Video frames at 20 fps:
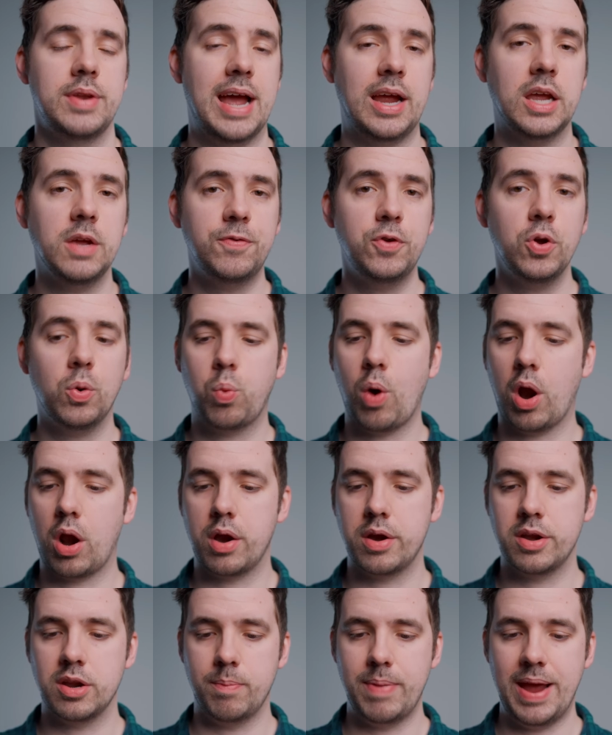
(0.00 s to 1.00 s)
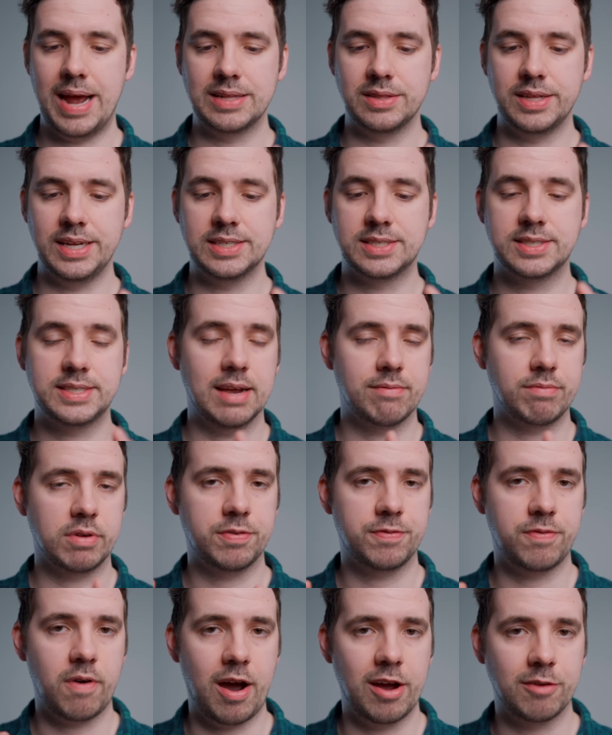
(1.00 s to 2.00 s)
Now, if you're worried about these
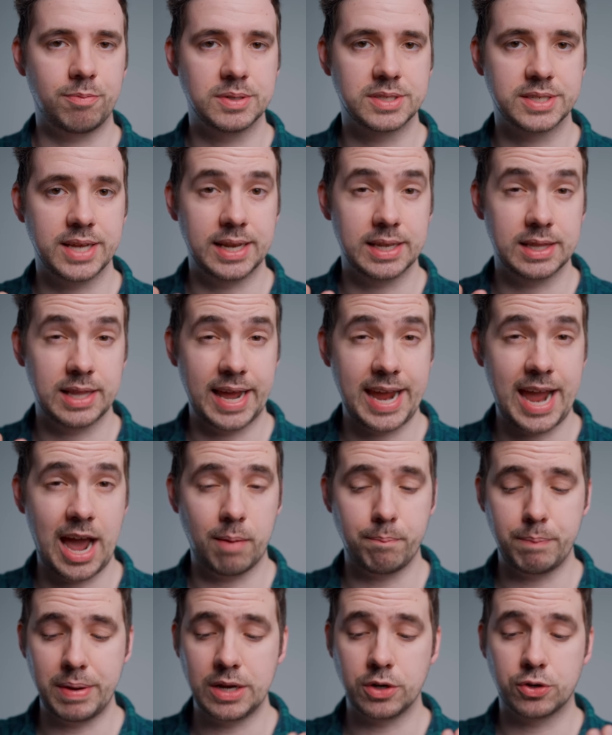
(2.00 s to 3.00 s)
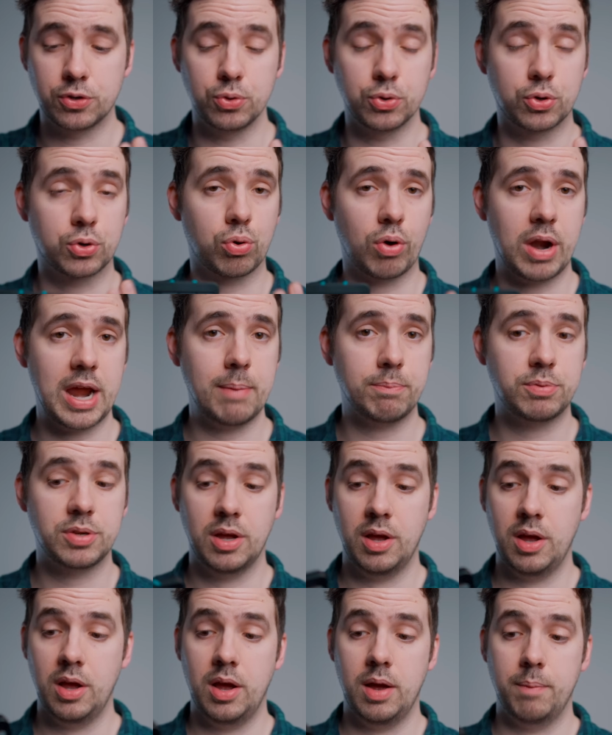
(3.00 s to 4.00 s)
75% layout being too cramped,
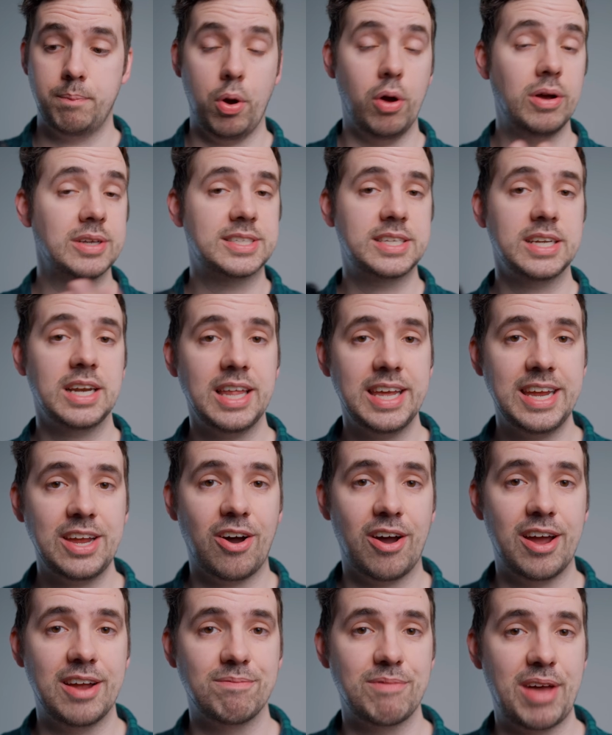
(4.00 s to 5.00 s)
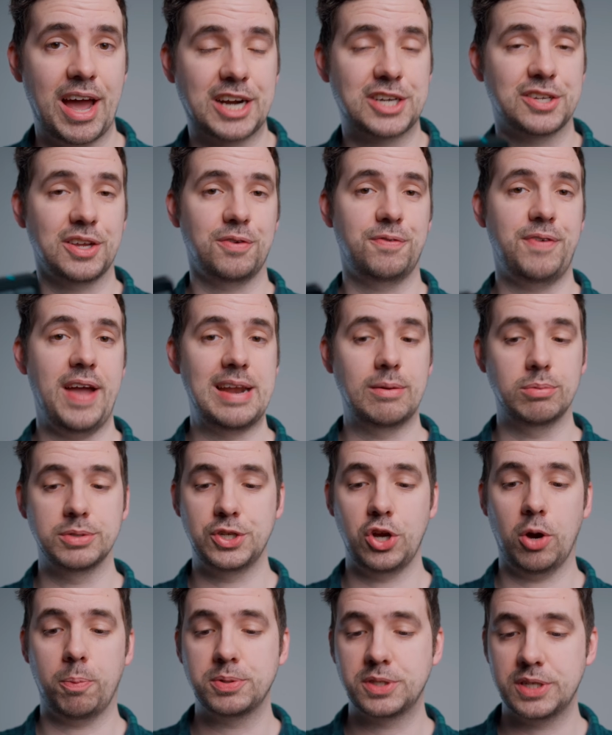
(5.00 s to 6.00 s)
personally, I actually found it was
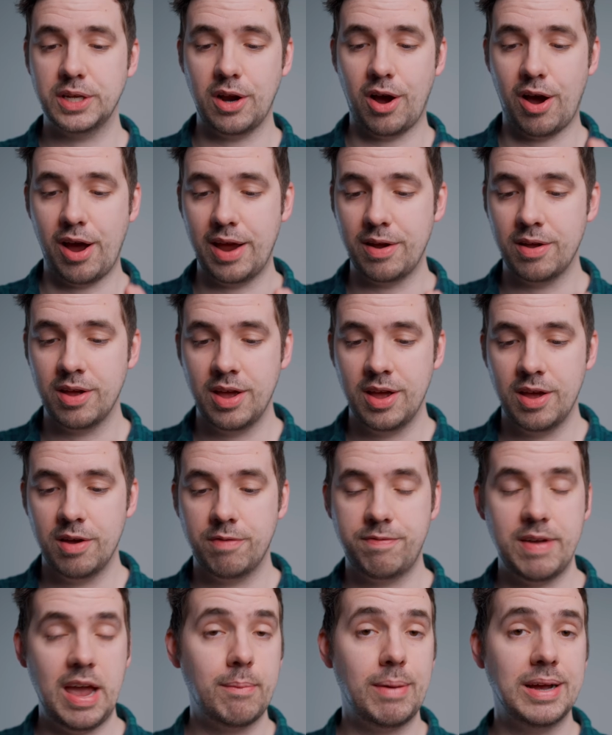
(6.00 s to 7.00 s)
the opposite. I found